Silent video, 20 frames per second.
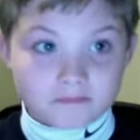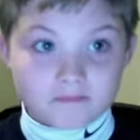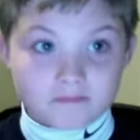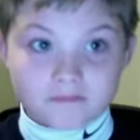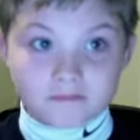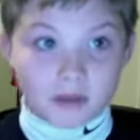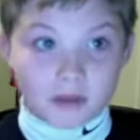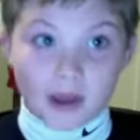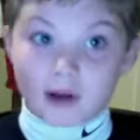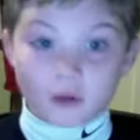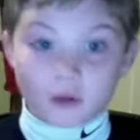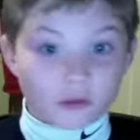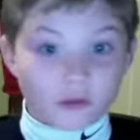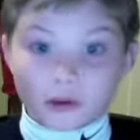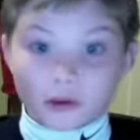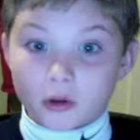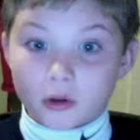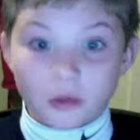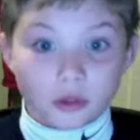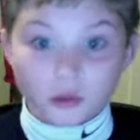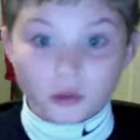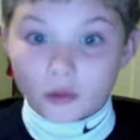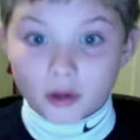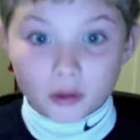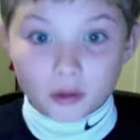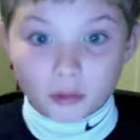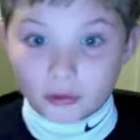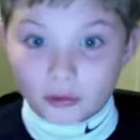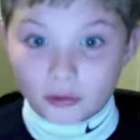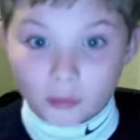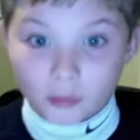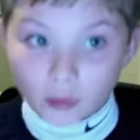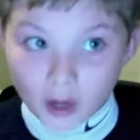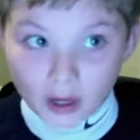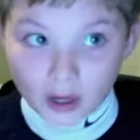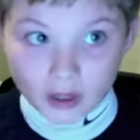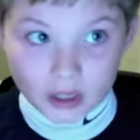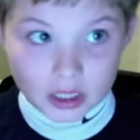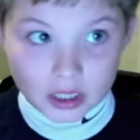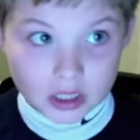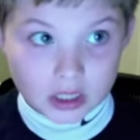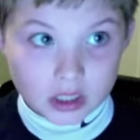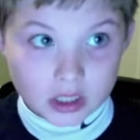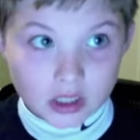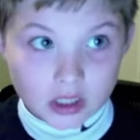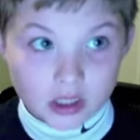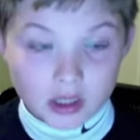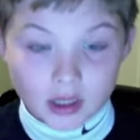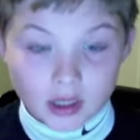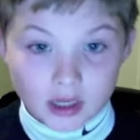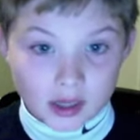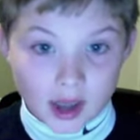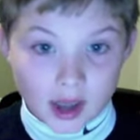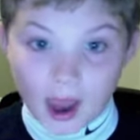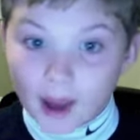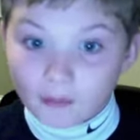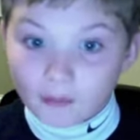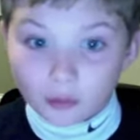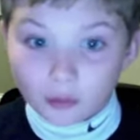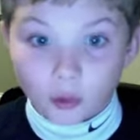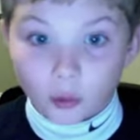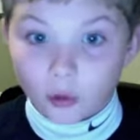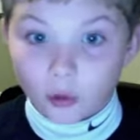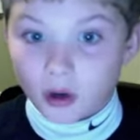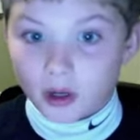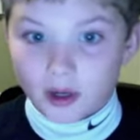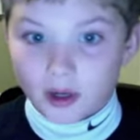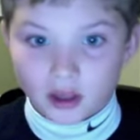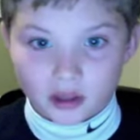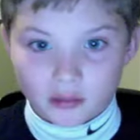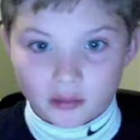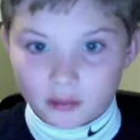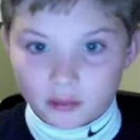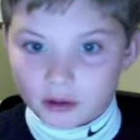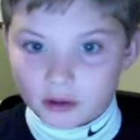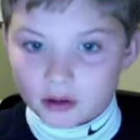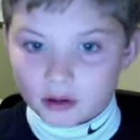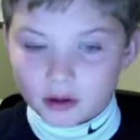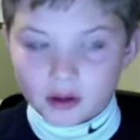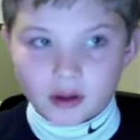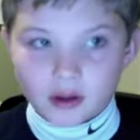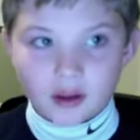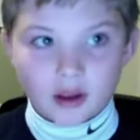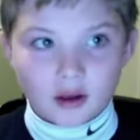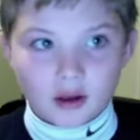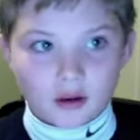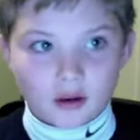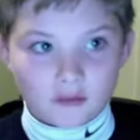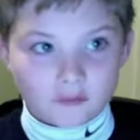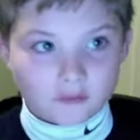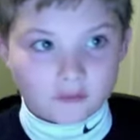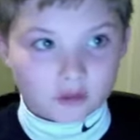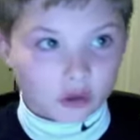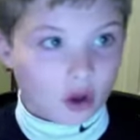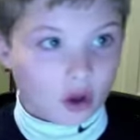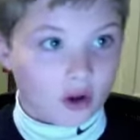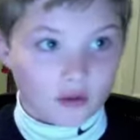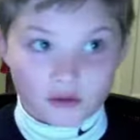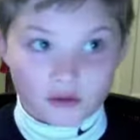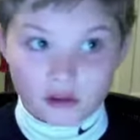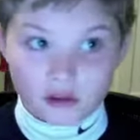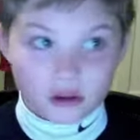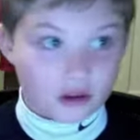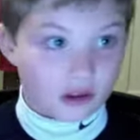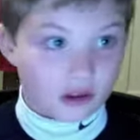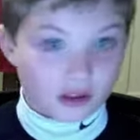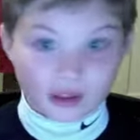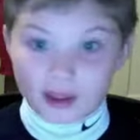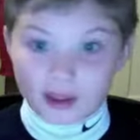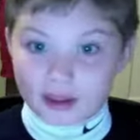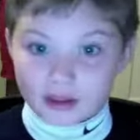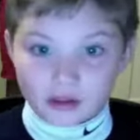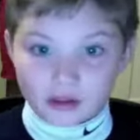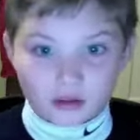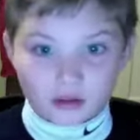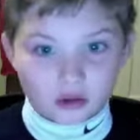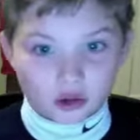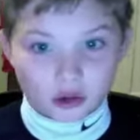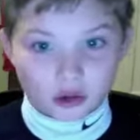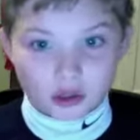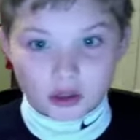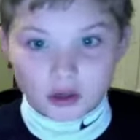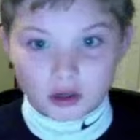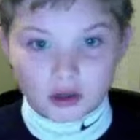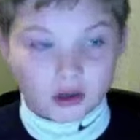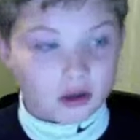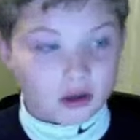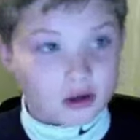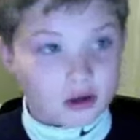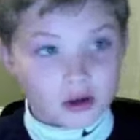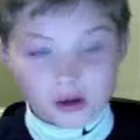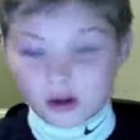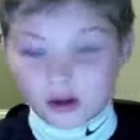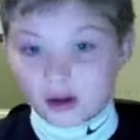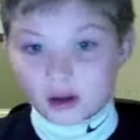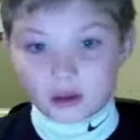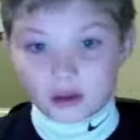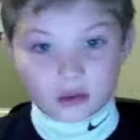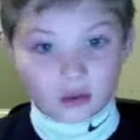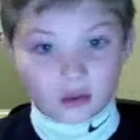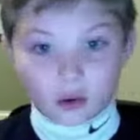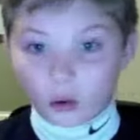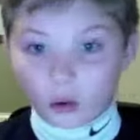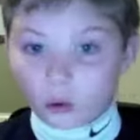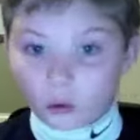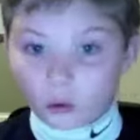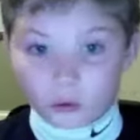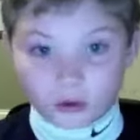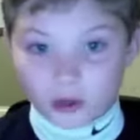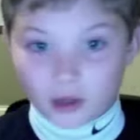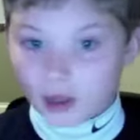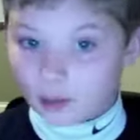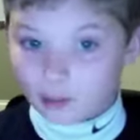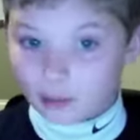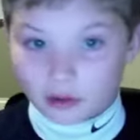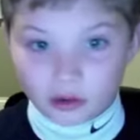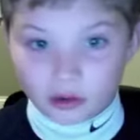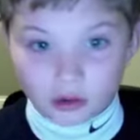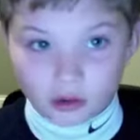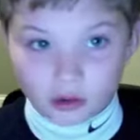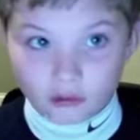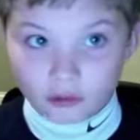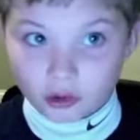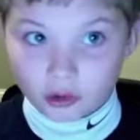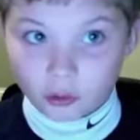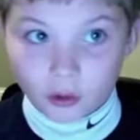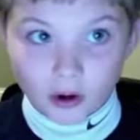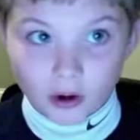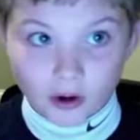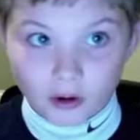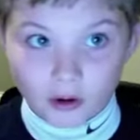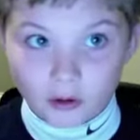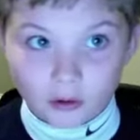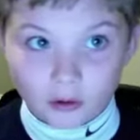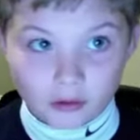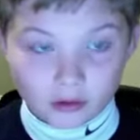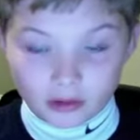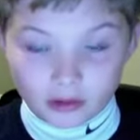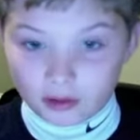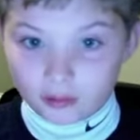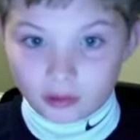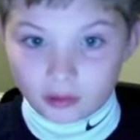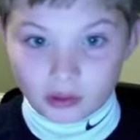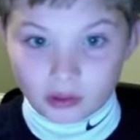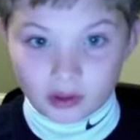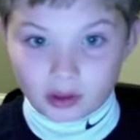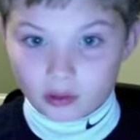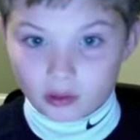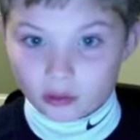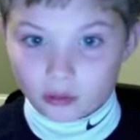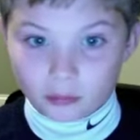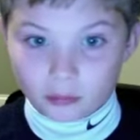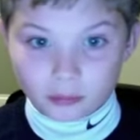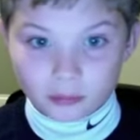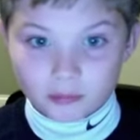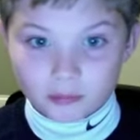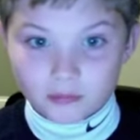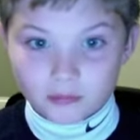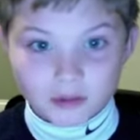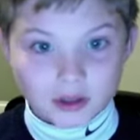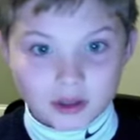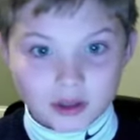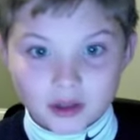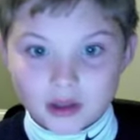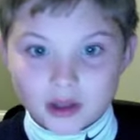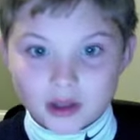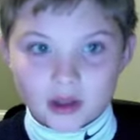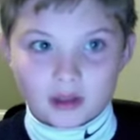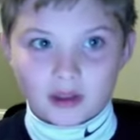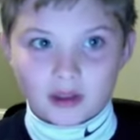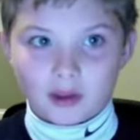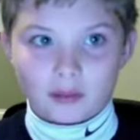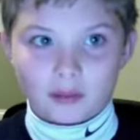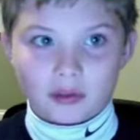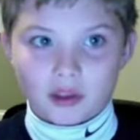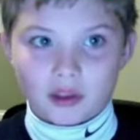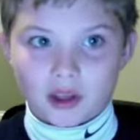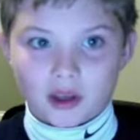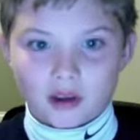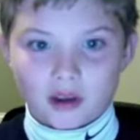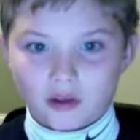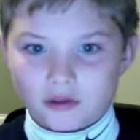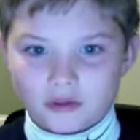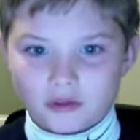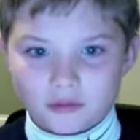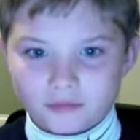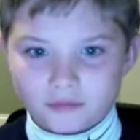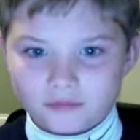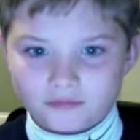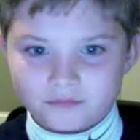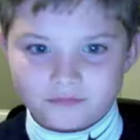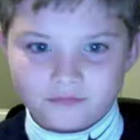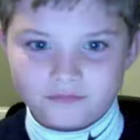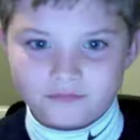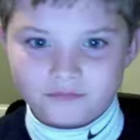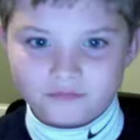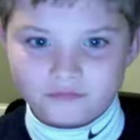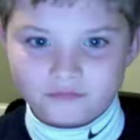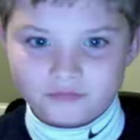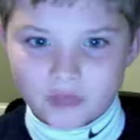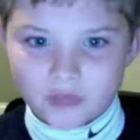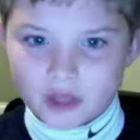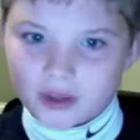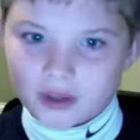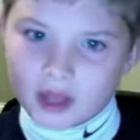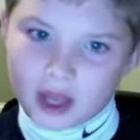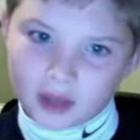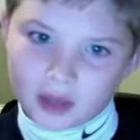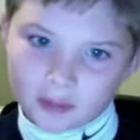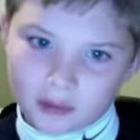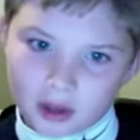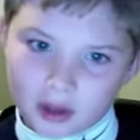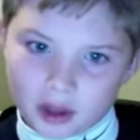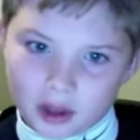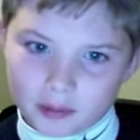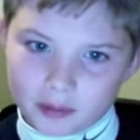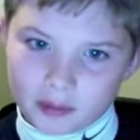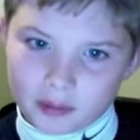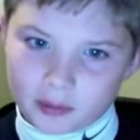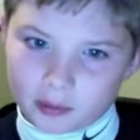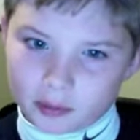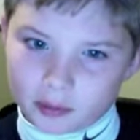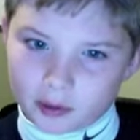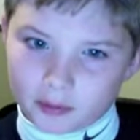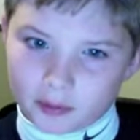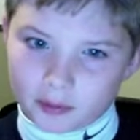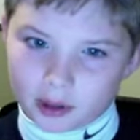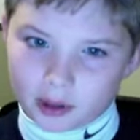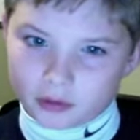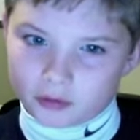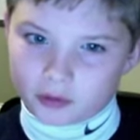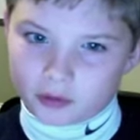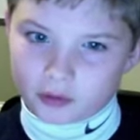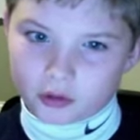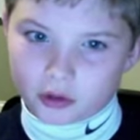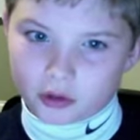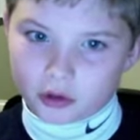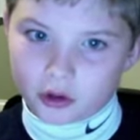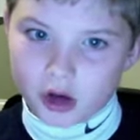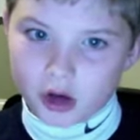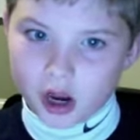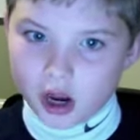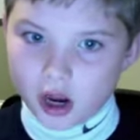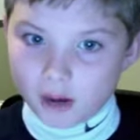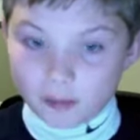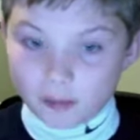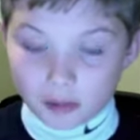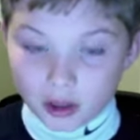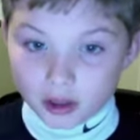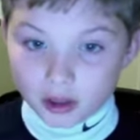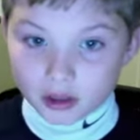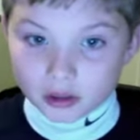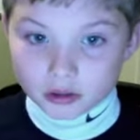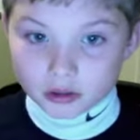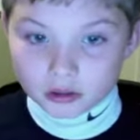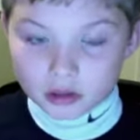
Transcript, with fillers: Battlefield 3 was a riot. And everyone has have loved Assassin's Creed, the whole game series for a while. Same things, same thing. Mm, not a lot of people play Battlefield 2, but